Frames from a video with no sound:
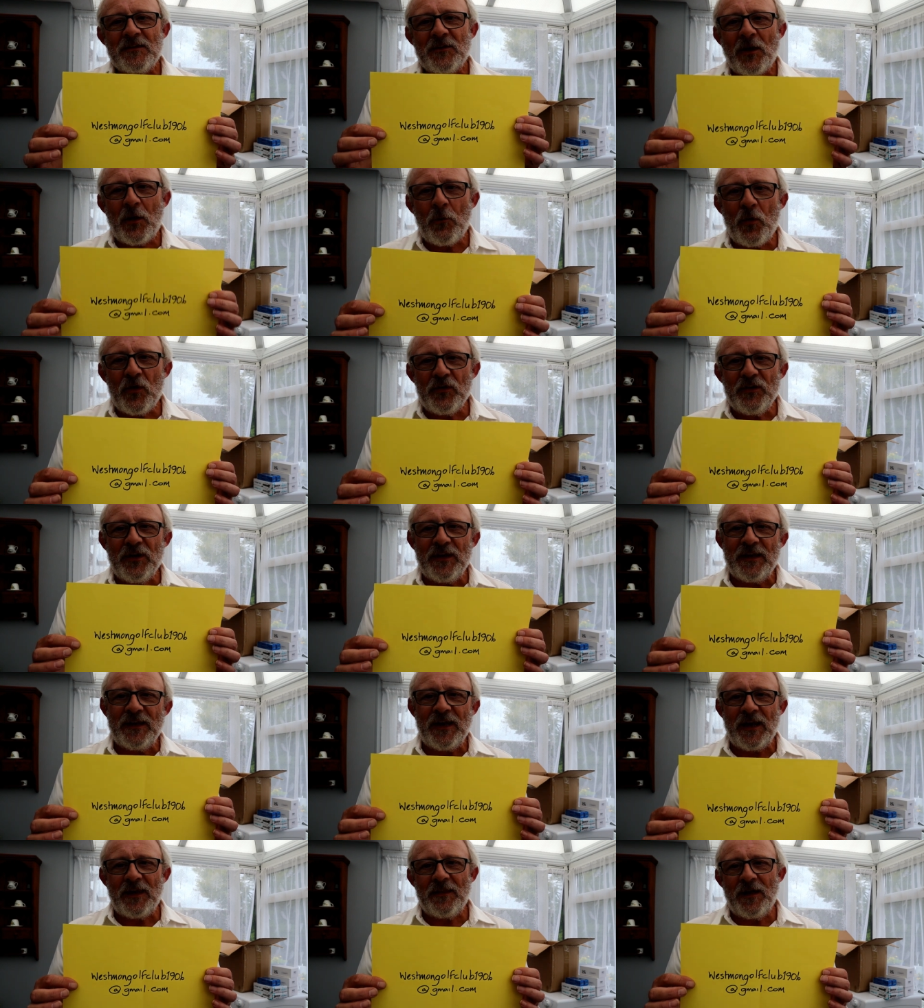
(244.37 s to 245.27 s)
So I want you
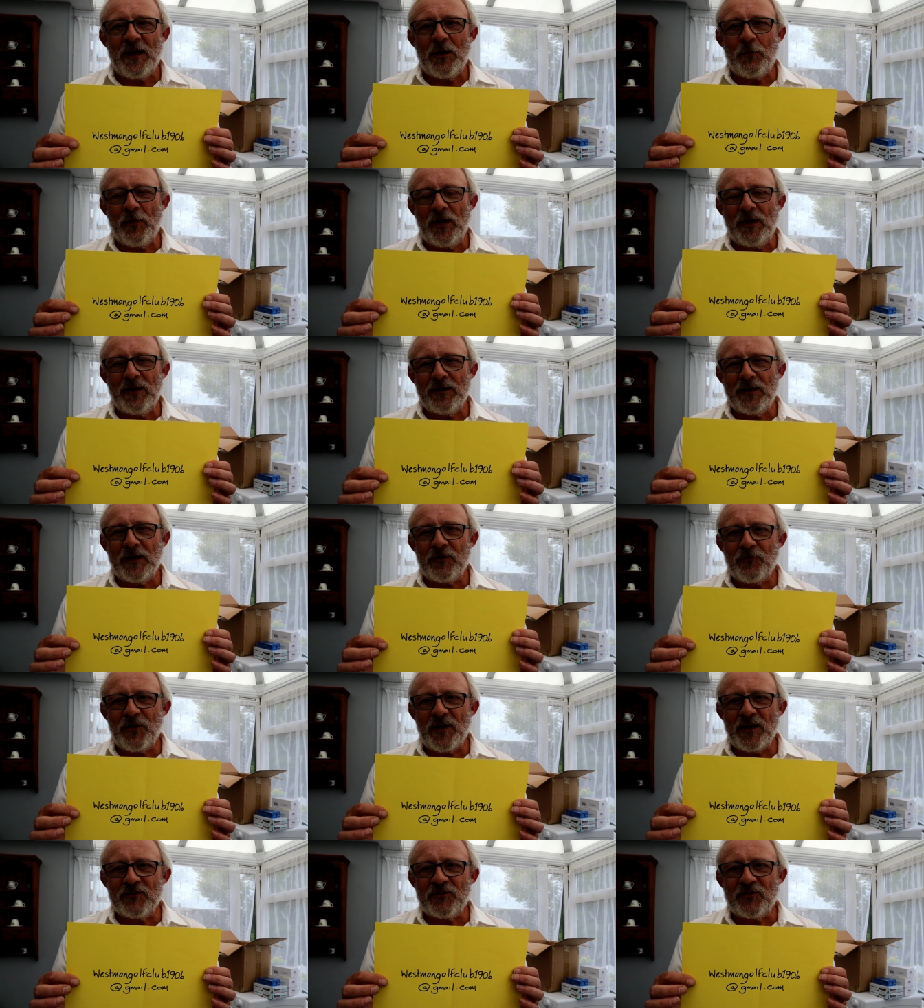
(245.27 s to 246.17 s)
to get there well in
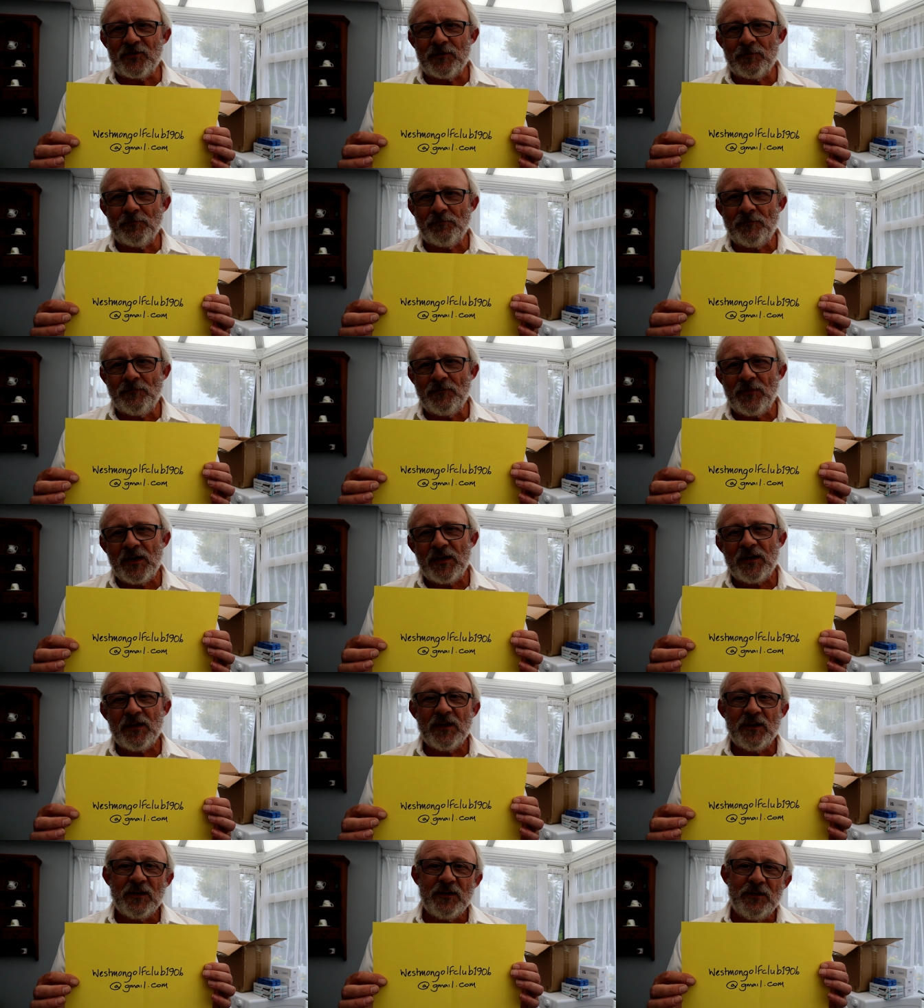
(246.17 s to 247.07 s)
advance.
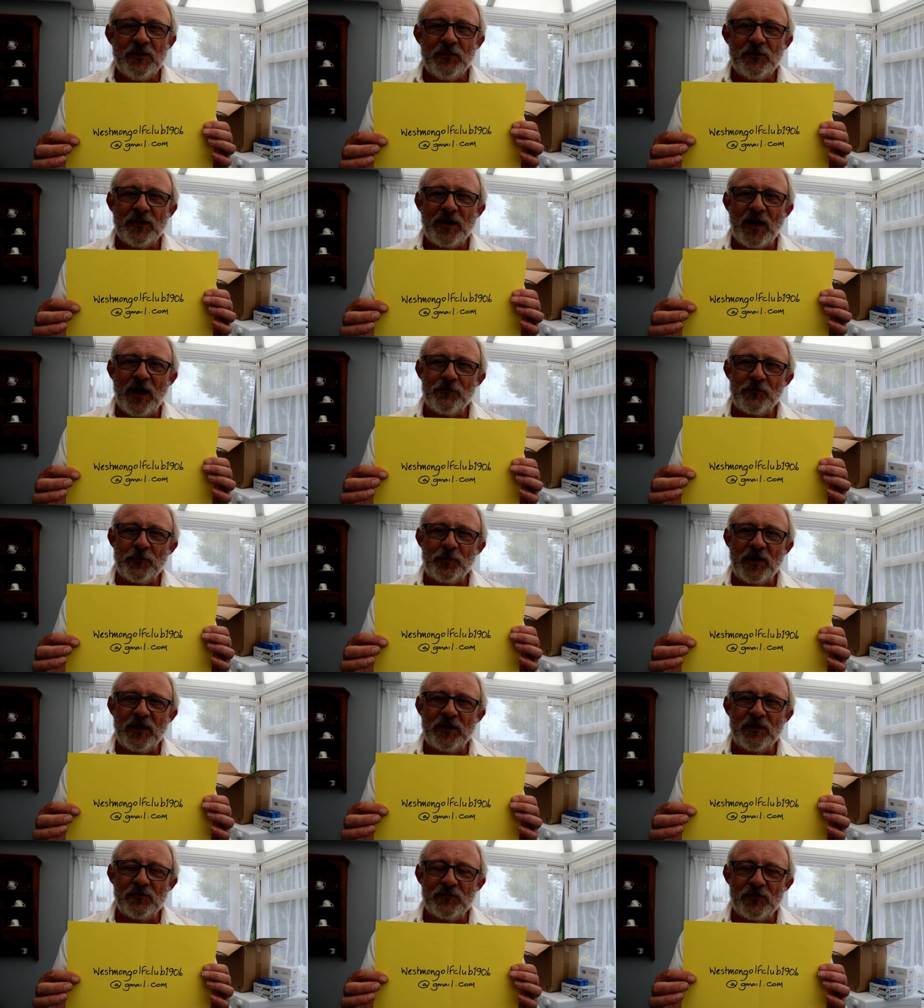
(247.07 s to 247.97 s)
You can have a
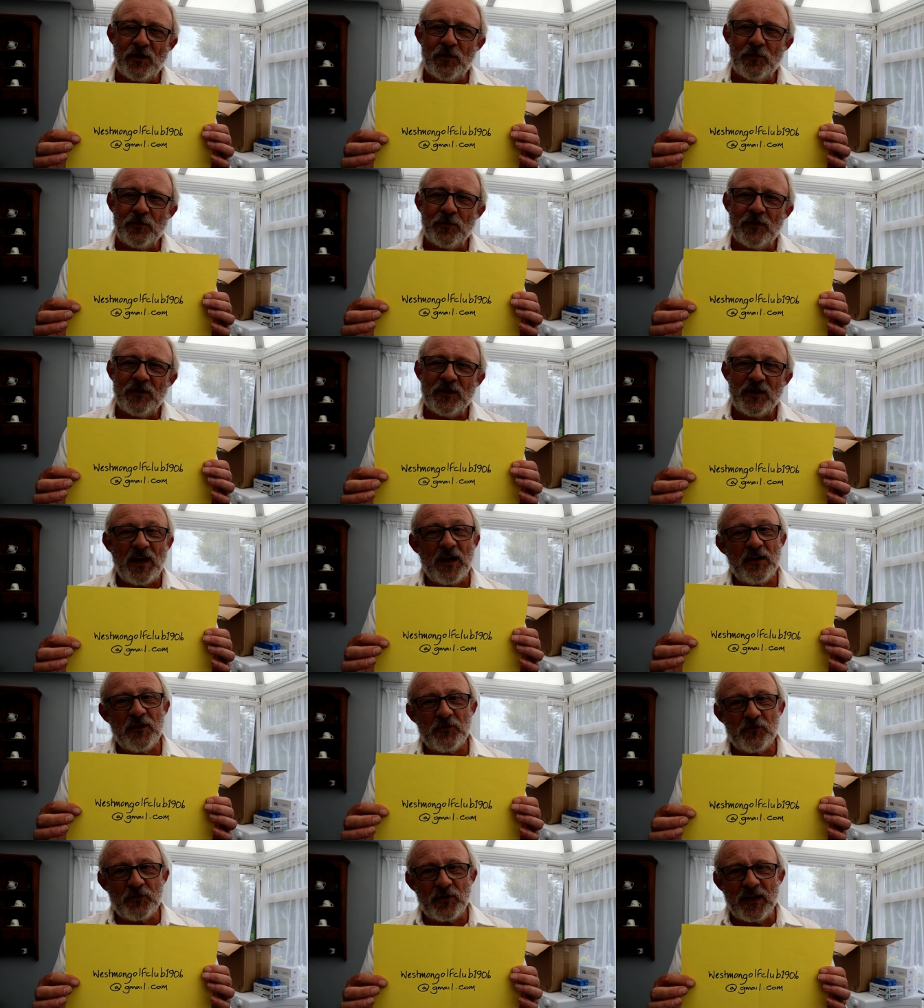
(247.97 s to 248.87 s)
bacon roll
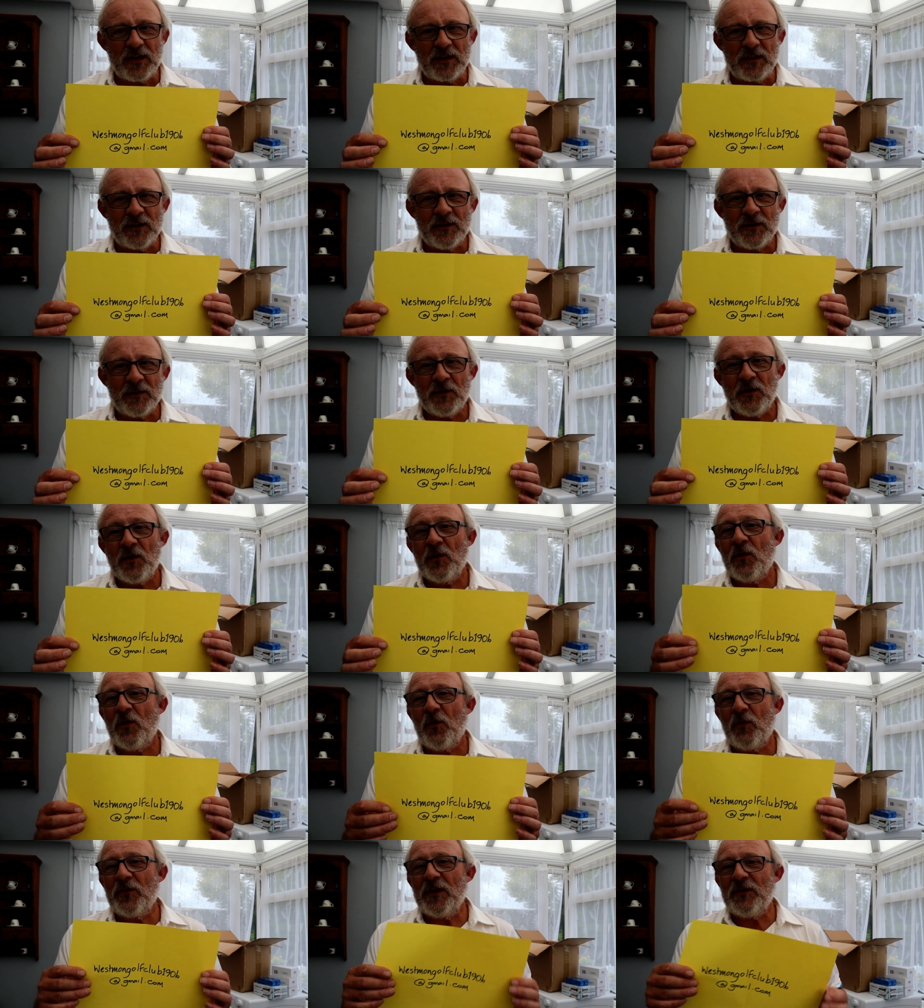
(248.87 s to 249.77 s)
and a drink,
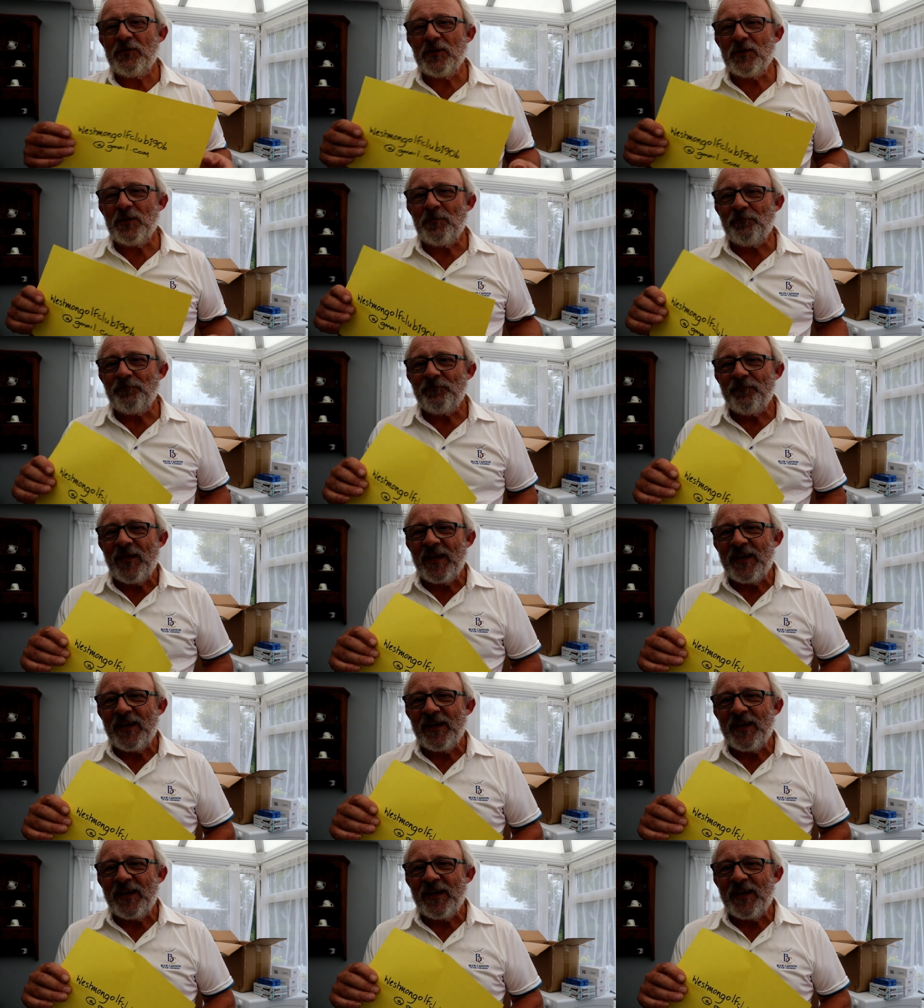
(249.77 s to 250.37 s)
or even